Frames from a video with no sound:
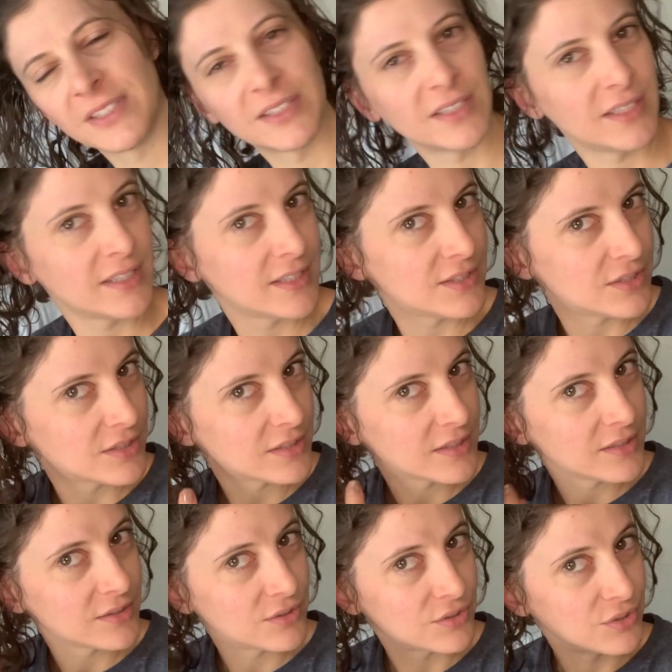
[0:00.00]
See, it just
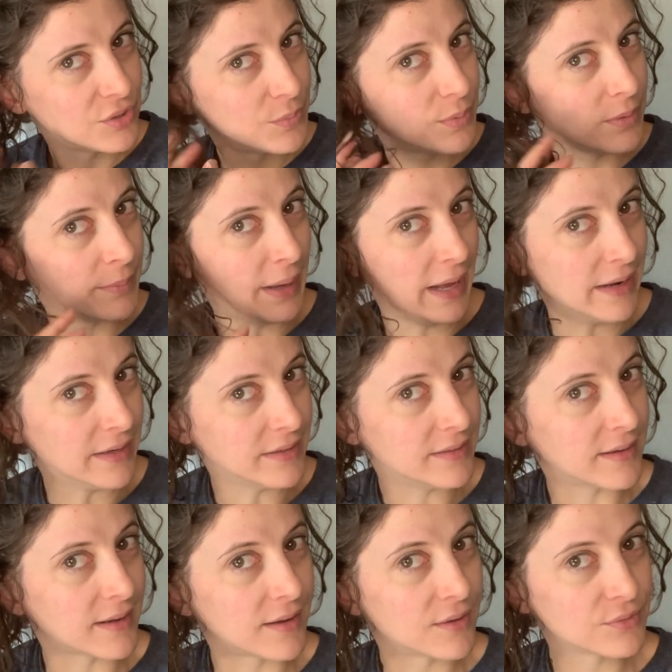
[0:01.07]
gets super matted
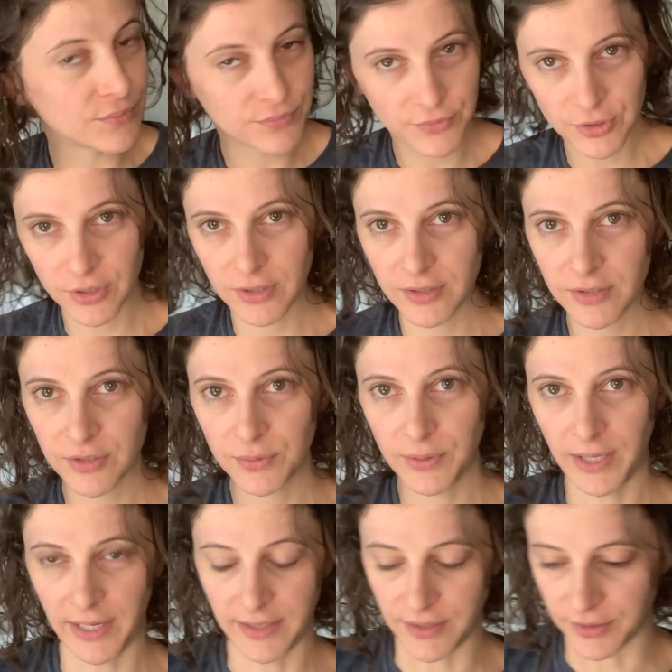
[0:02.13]
down. So this is what
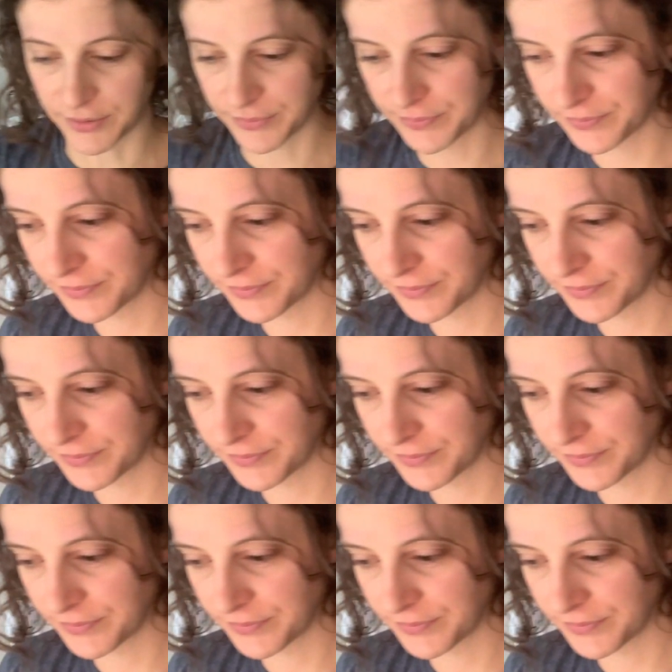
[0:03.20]
I do.